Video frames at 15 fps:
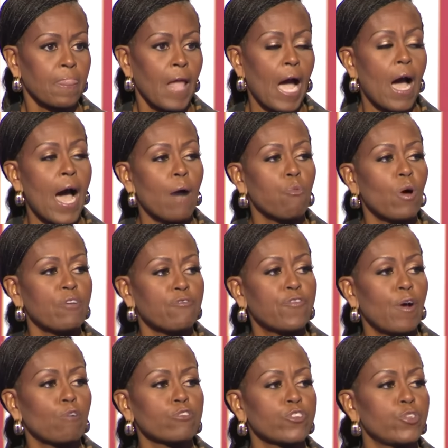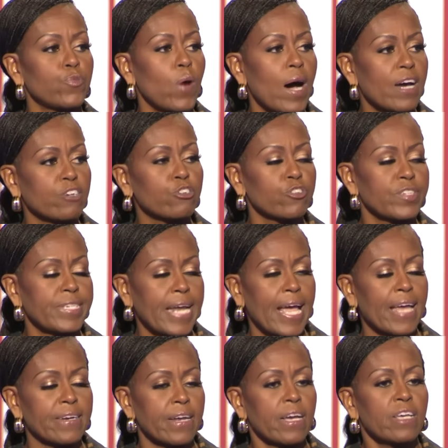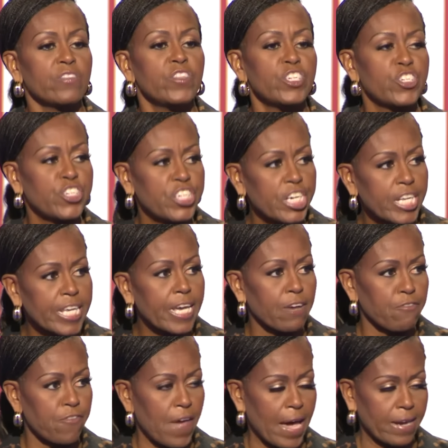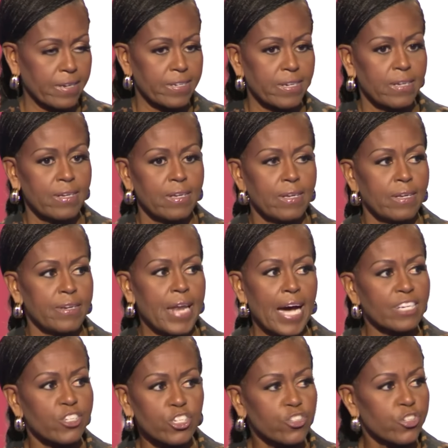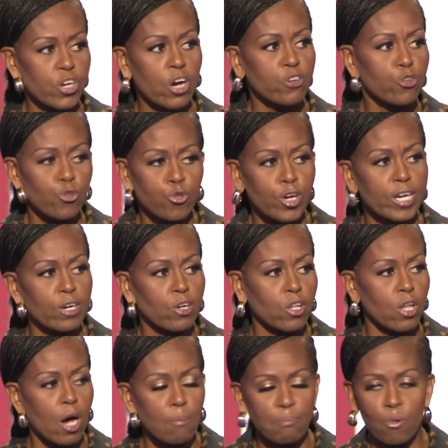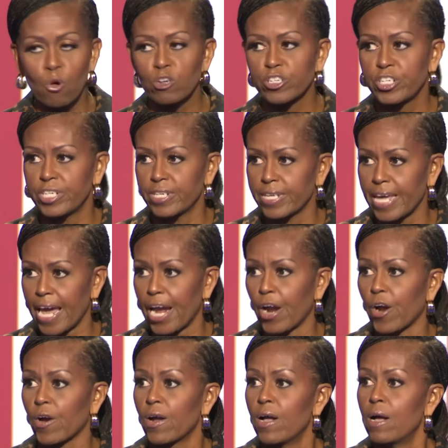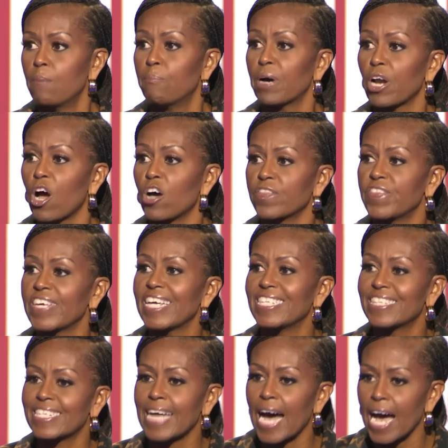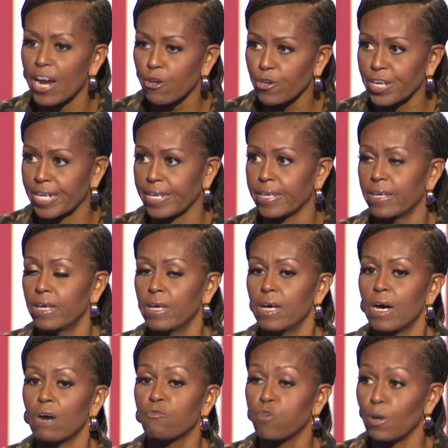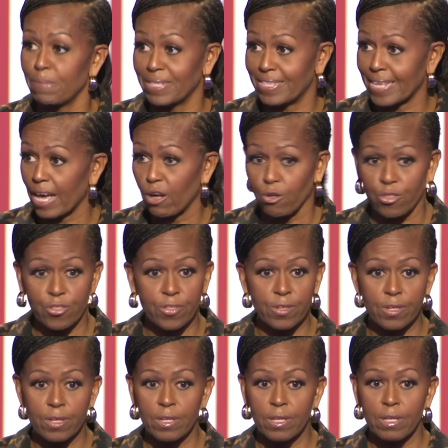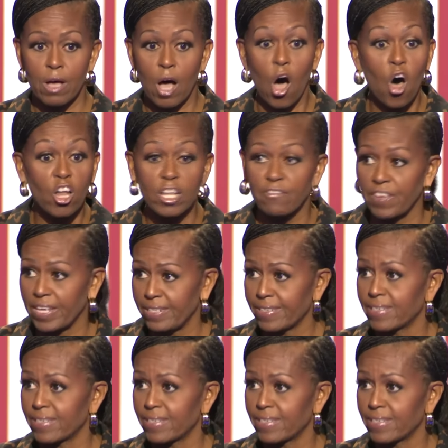I, I want folks to understand the chilling effect, not just on critical abortion care, but on the entirety of women's health all of it.